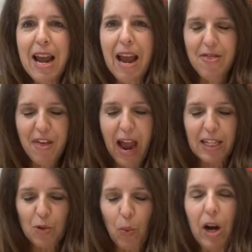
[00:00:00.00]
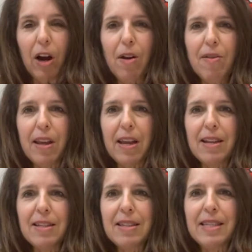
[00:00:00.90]
And that's where
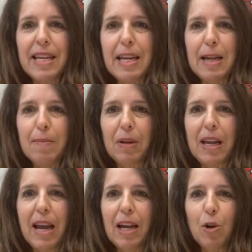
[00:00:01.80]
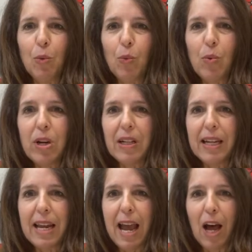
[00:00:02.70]
the steam can
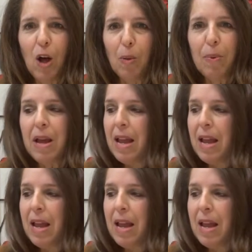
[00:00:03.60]
really help.